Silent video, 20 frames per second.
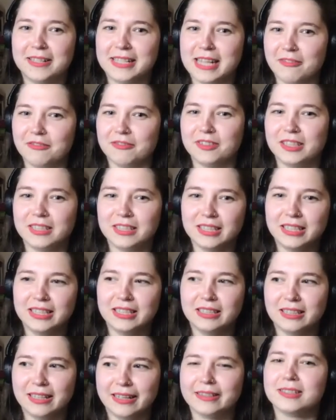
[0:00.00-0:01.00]

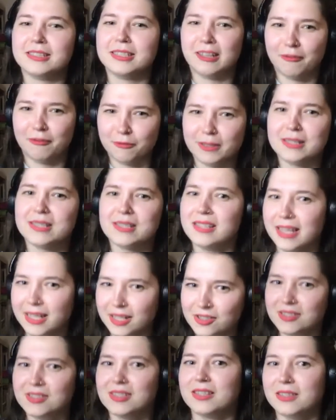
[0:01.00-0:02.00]
definitely at different
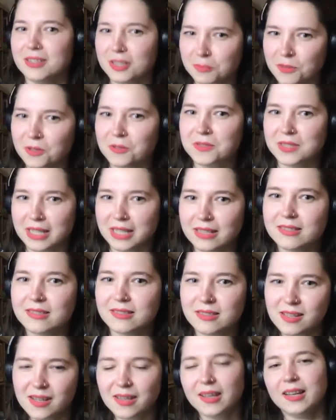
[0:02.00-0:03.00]
stages in this
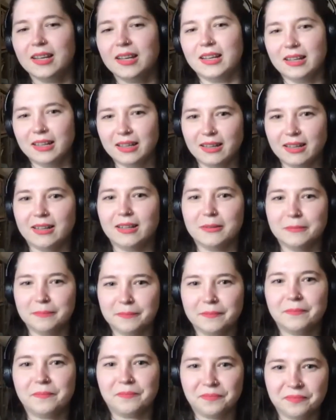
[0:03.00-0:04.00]
process.
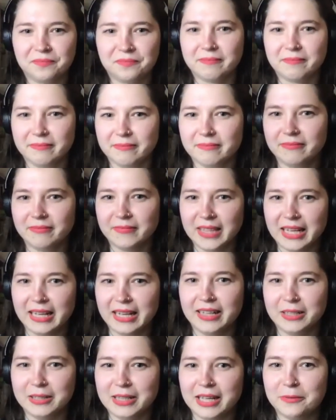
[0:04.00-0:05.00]
Um, yeah,
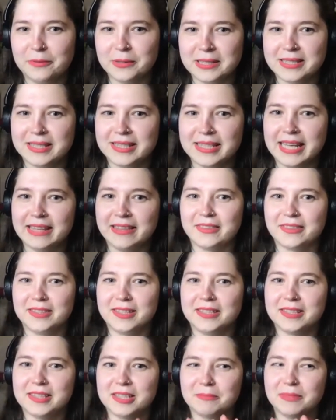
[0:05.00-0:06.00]
I, I wouldn't say that the
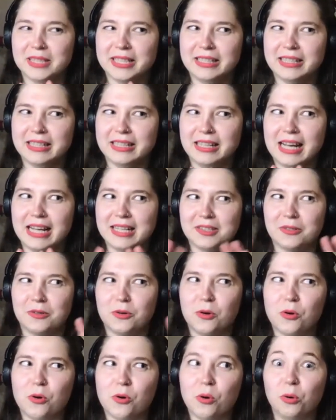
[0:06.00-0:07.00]
discipline as a
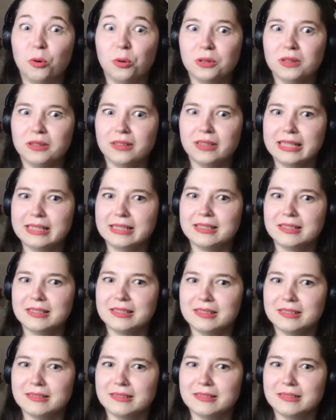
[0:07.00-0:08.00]
whole
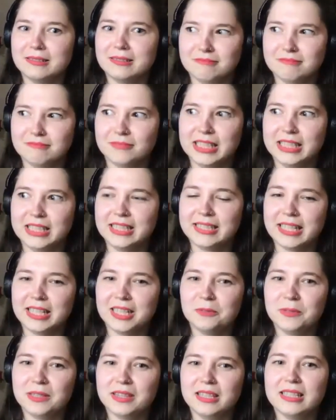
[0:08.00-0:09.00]
has really
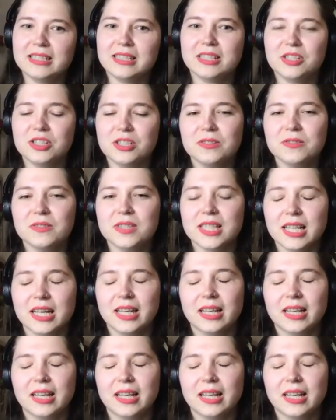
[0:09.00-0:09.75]
dealt with these issues,